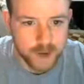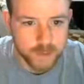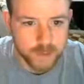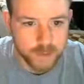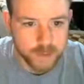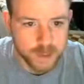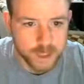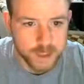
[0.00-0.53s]

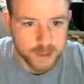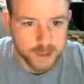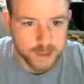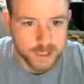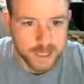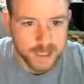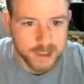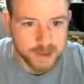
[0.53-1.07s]
when you're like in
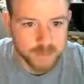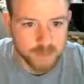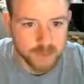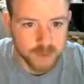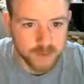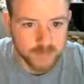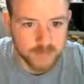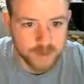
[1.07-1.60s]
the actual
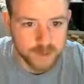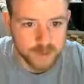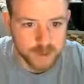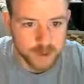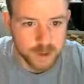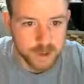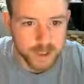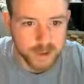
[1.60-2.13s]
person view. It's
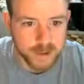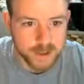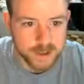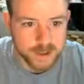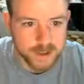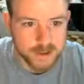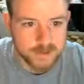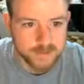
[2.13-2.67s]
going to look like
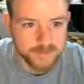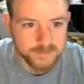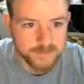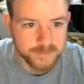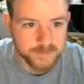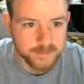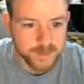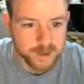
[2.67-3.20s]
this,
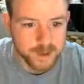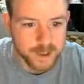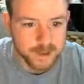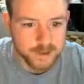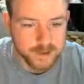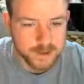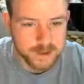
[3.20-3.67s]
So it's